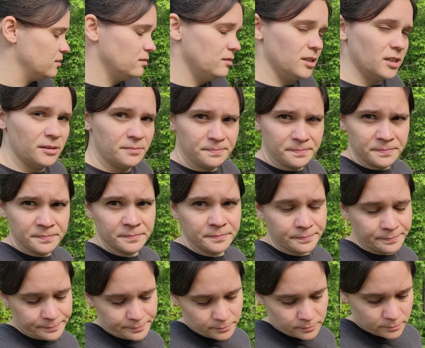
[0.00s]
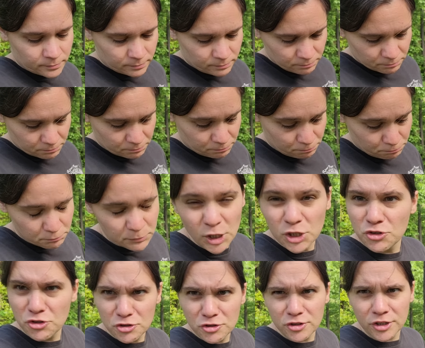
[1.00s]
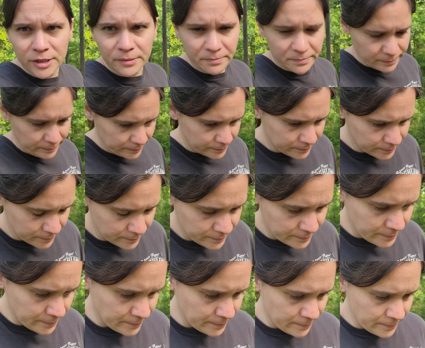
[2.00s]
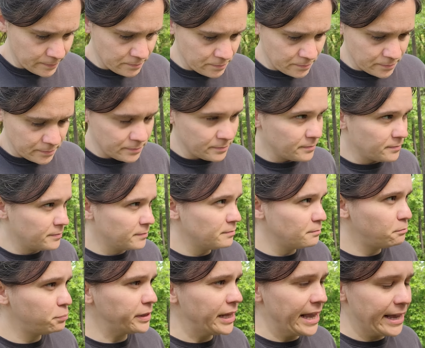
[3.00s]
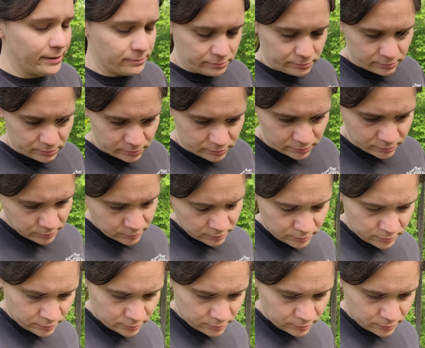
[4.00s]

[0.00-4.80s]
Okay. Hmm. Interesting. According to... Plant. Yeah,